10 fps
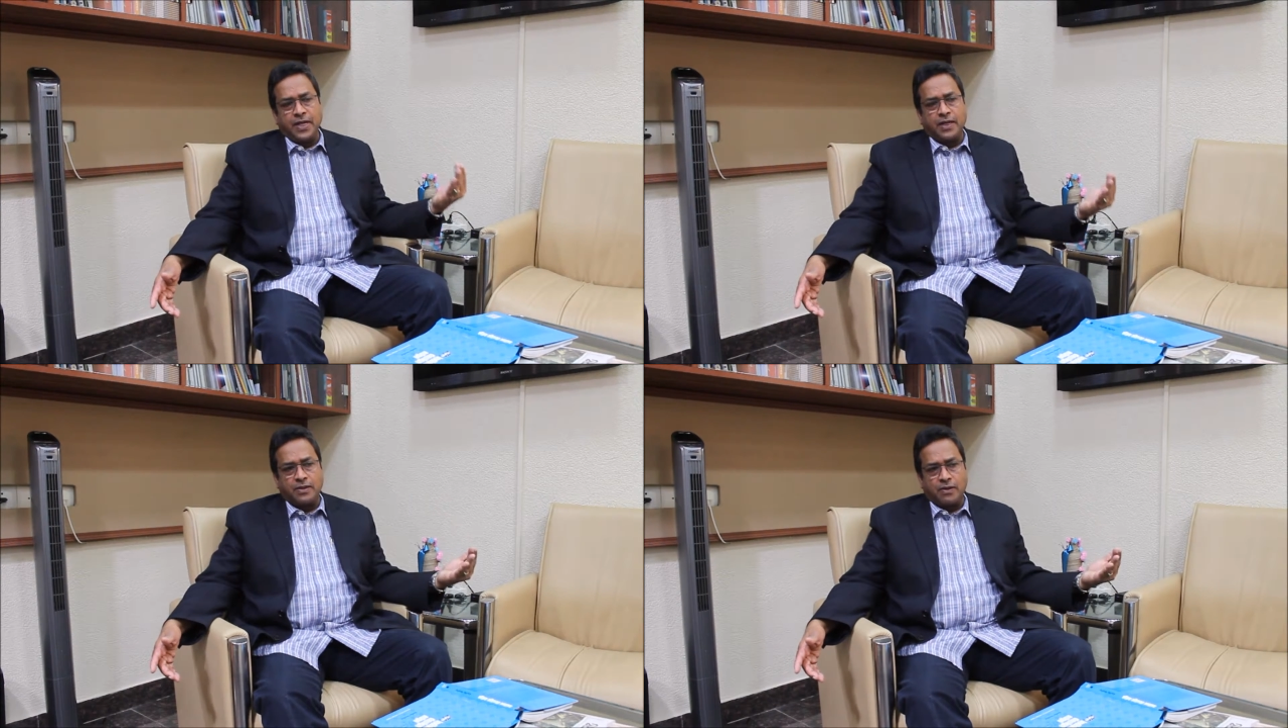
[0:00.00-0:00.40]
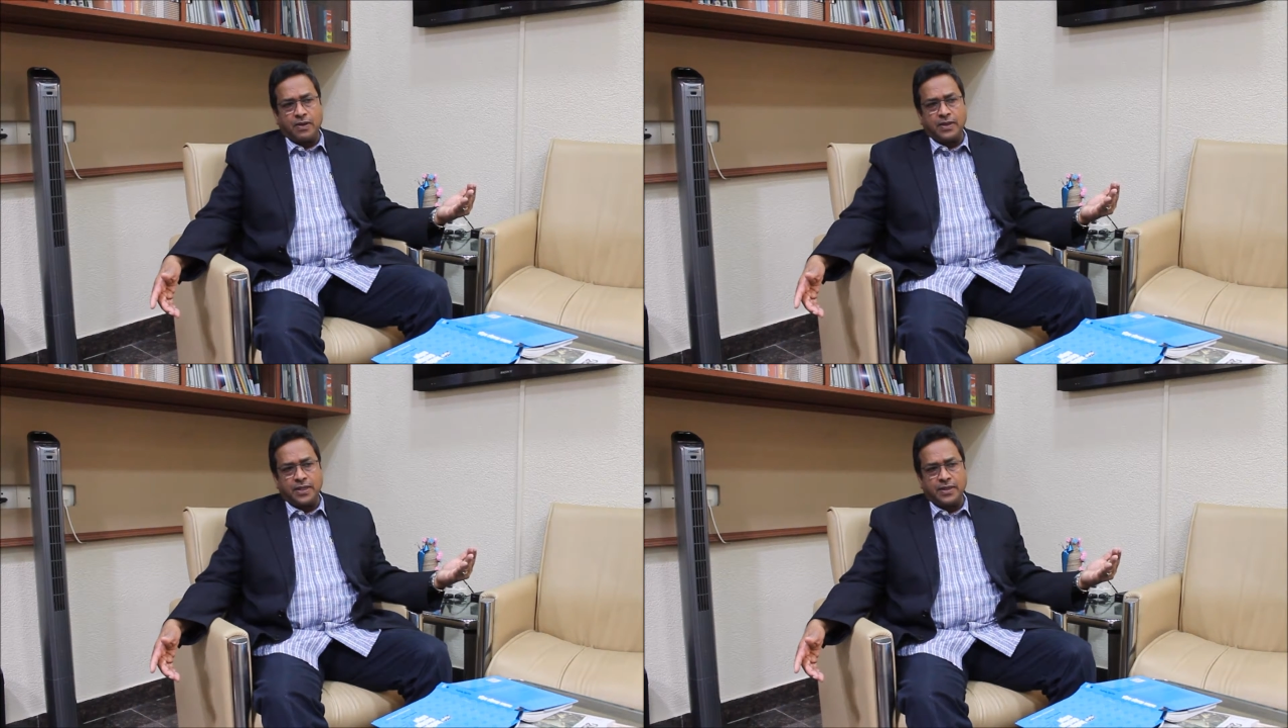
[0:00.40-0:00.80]
we had
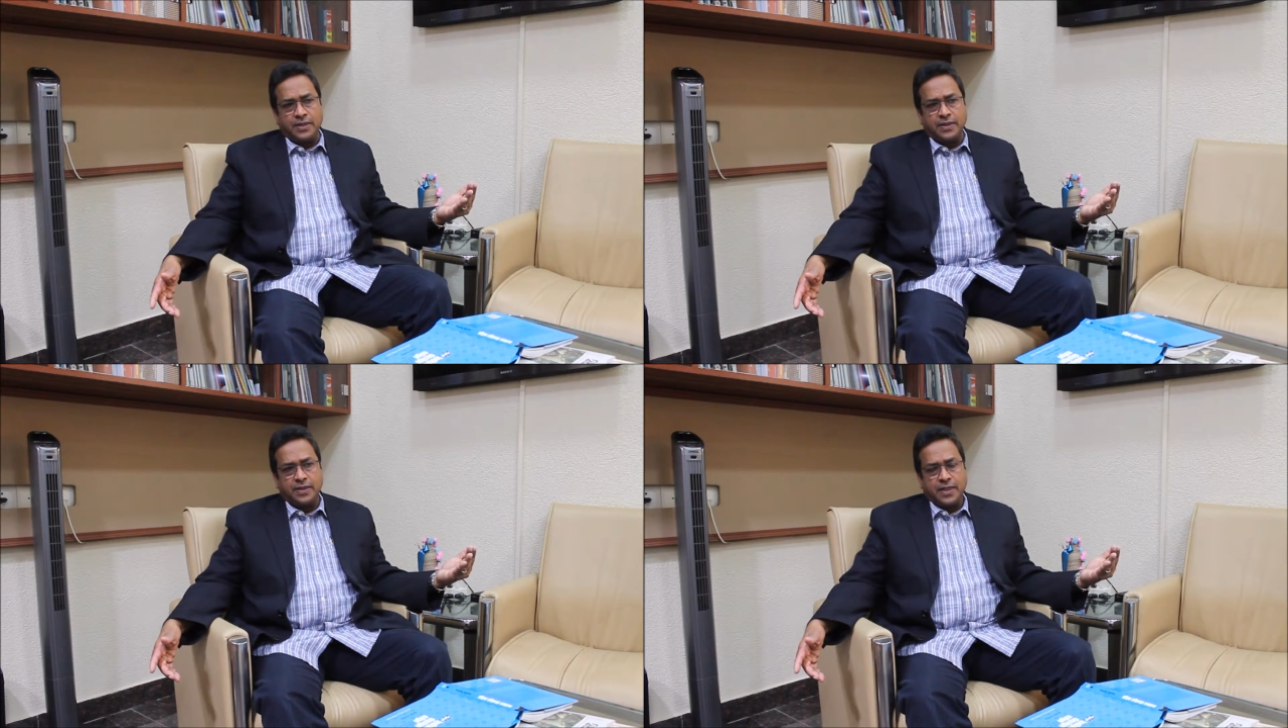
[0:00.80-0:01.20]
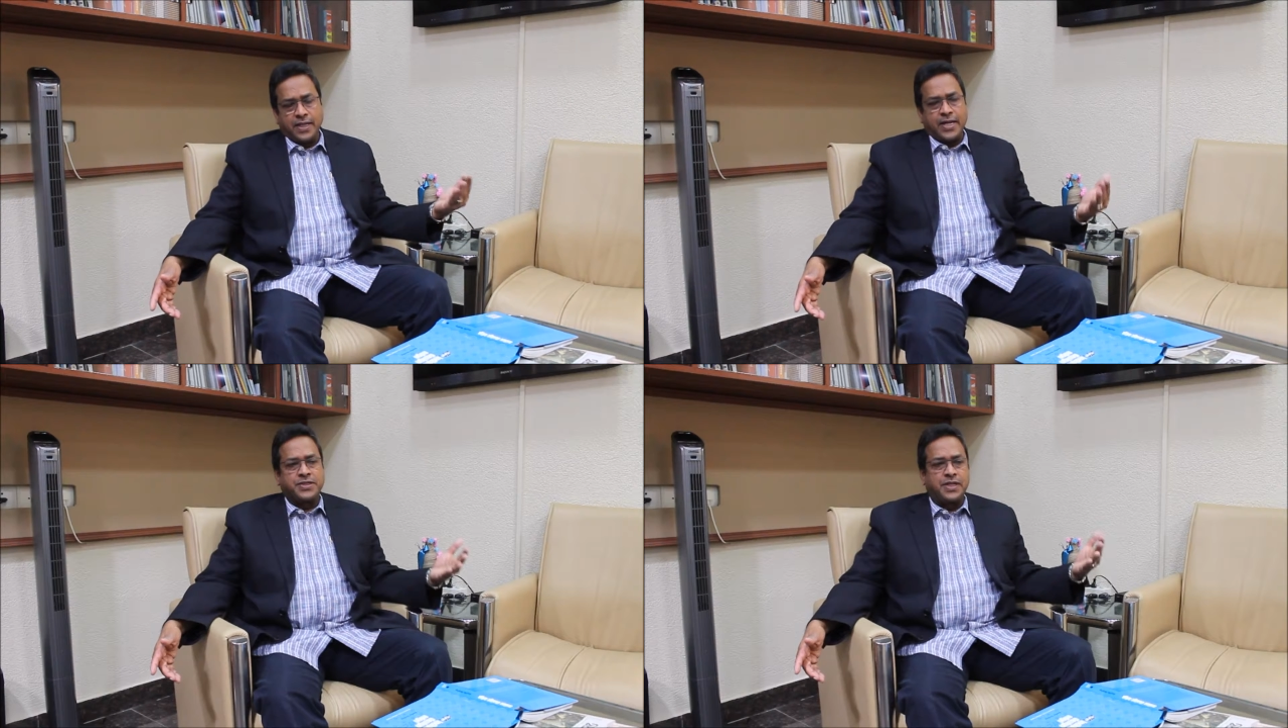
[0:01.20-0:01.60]
called in the
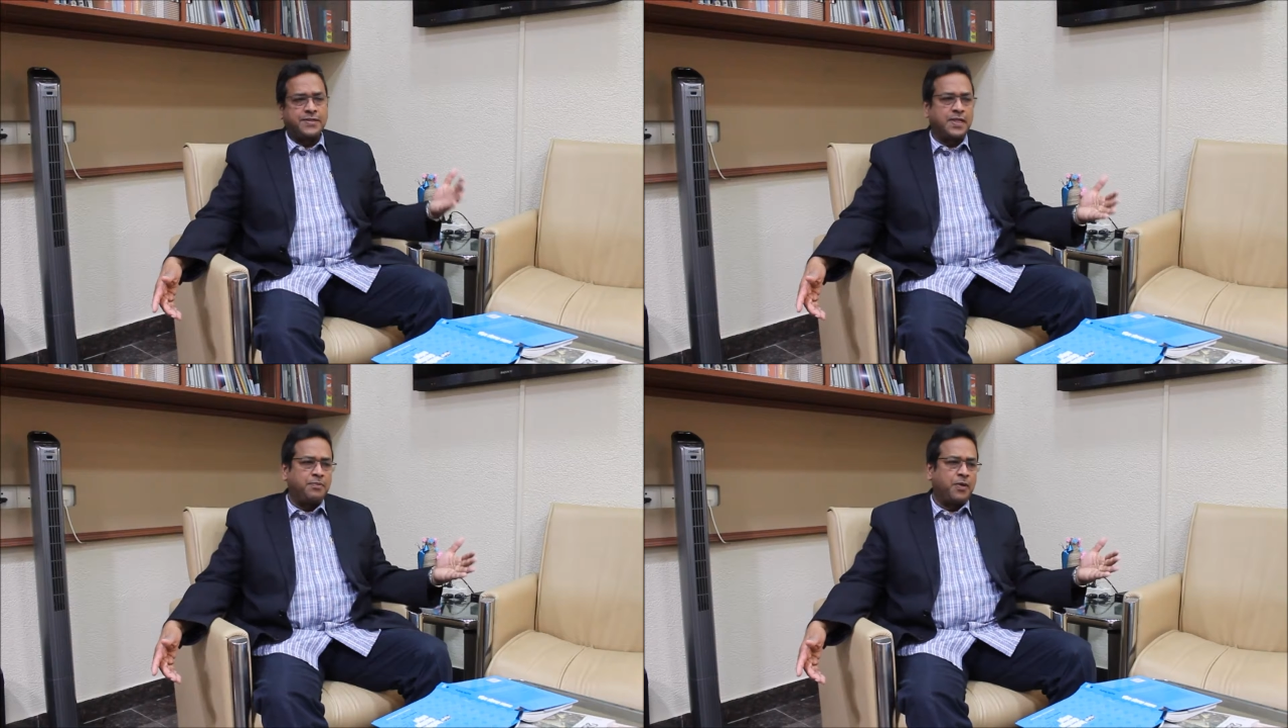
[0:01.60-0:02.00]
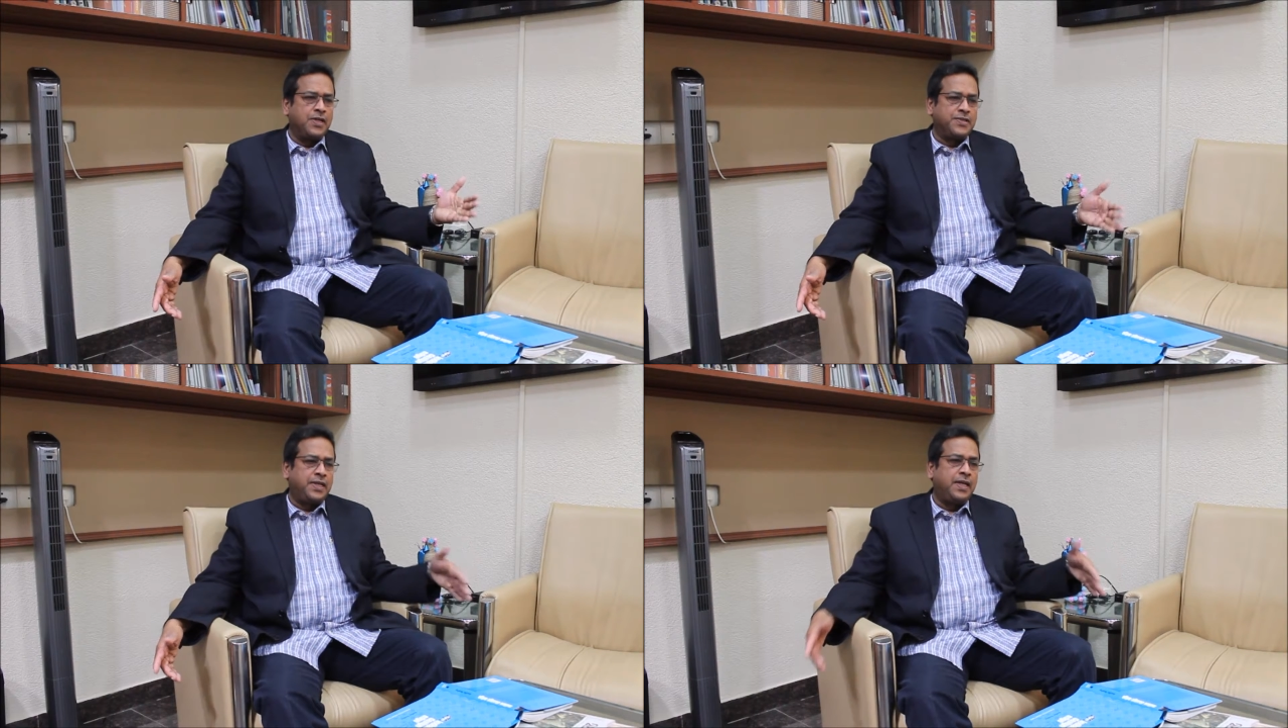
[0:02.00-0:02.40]
National Design
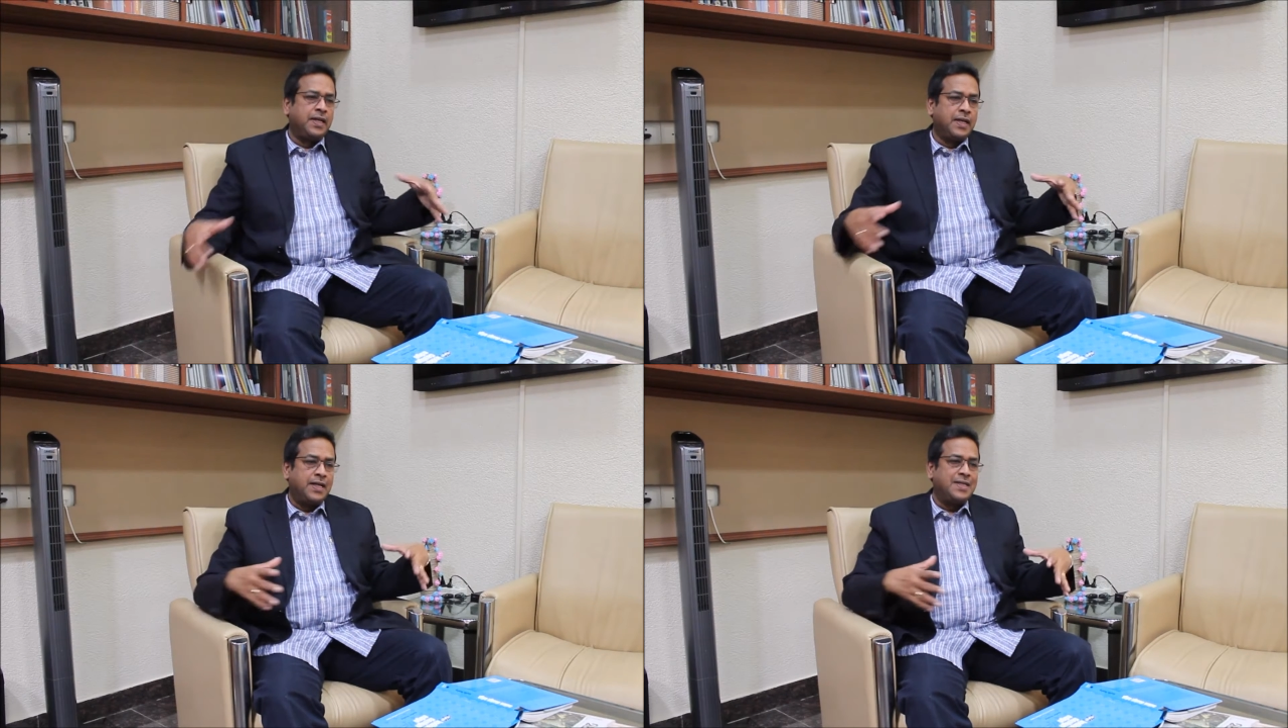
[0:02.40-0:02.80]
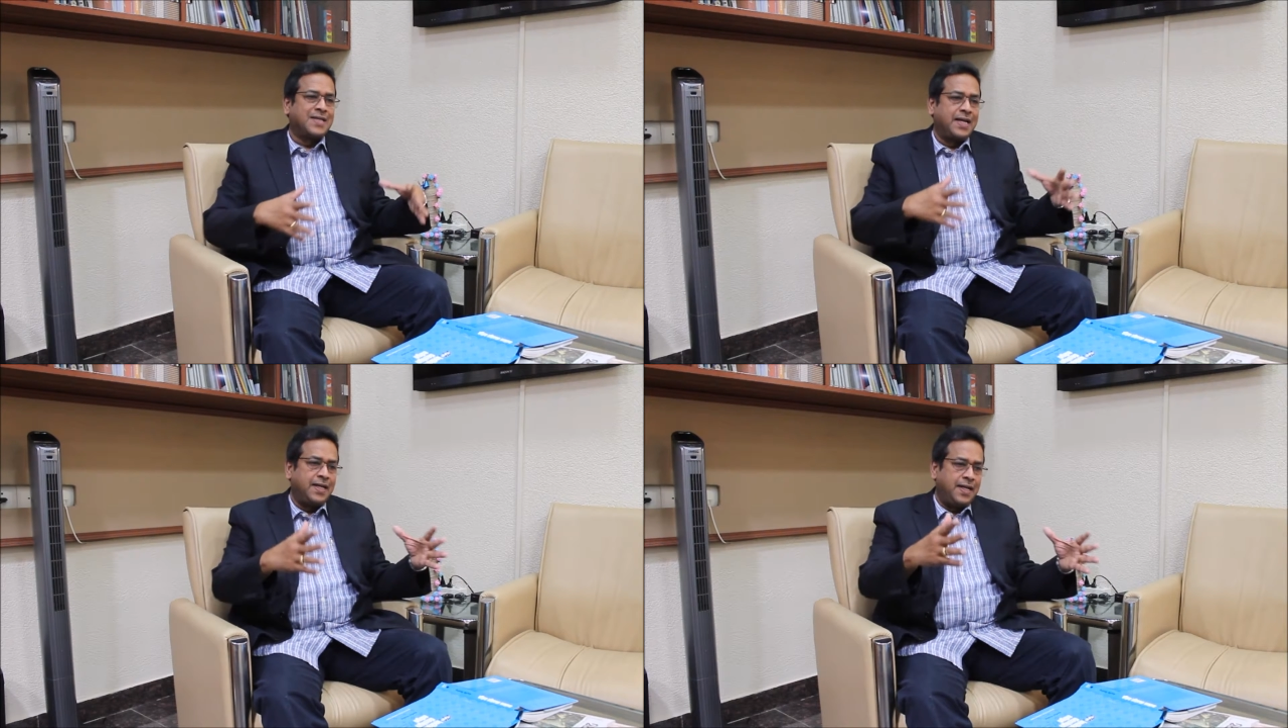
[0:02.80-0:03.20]
Policy, a
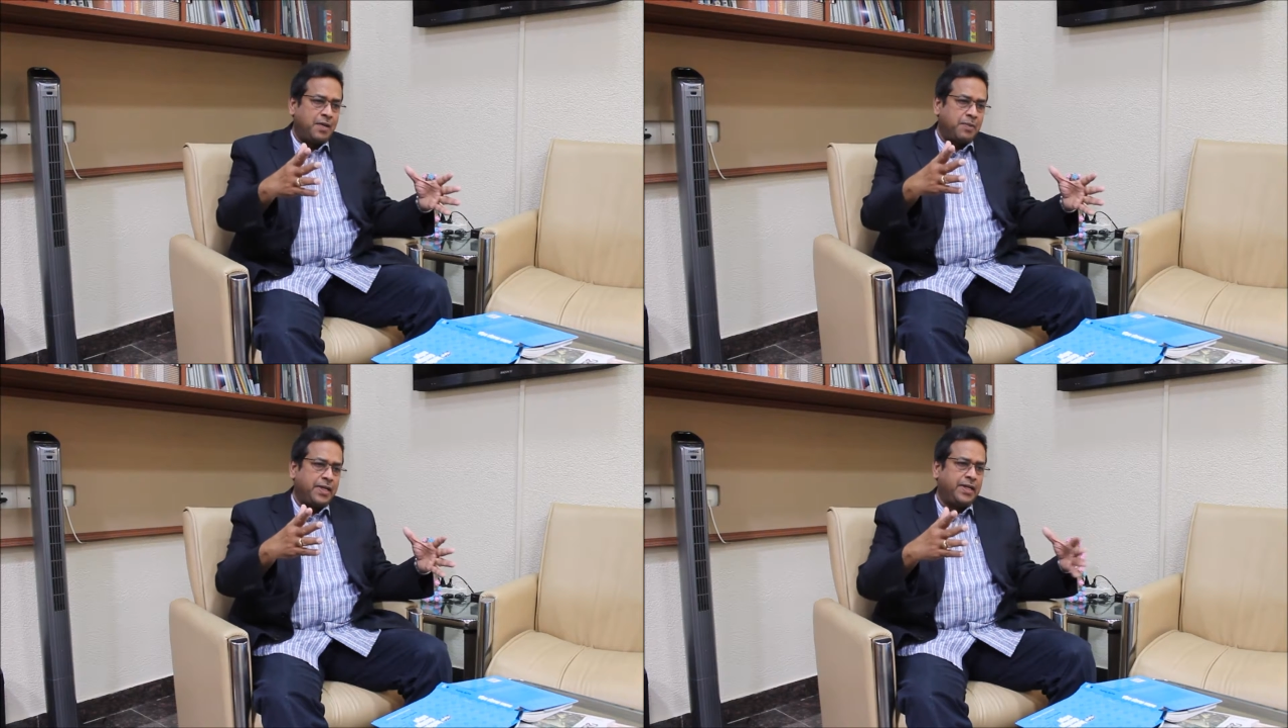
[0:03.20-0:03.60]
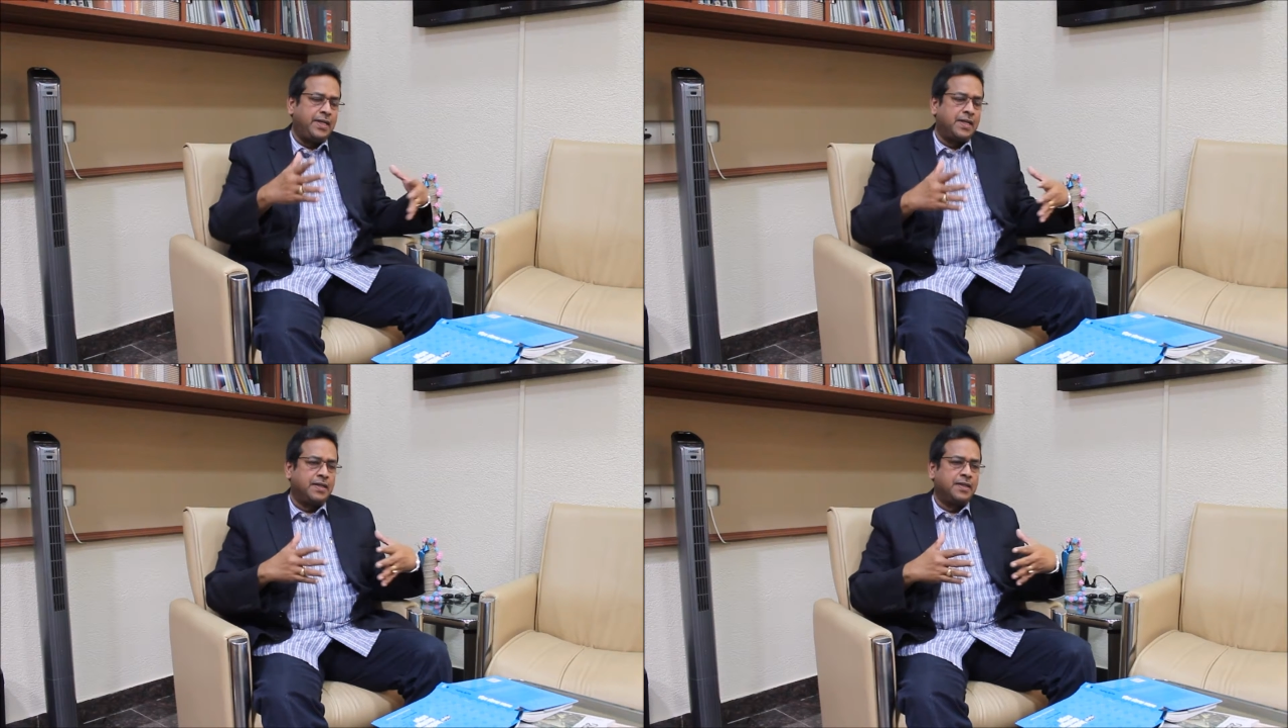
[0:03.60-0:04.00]
design enabled
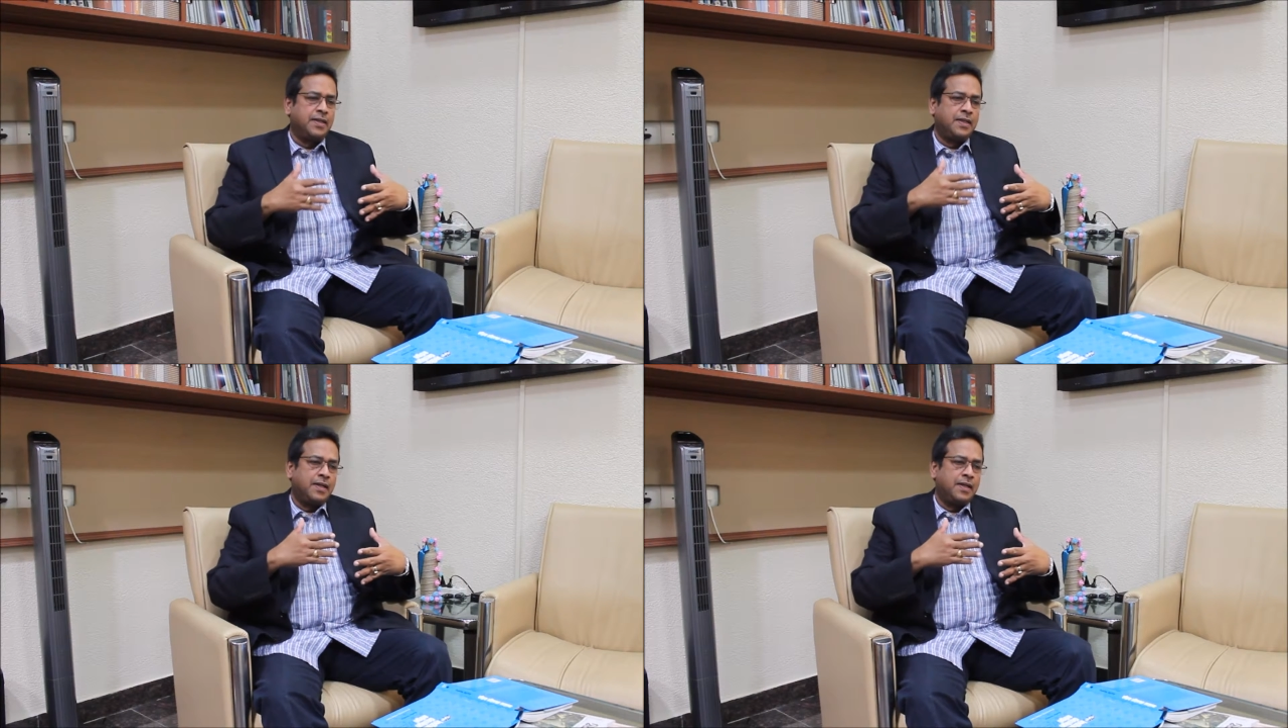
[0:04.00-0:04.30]
India,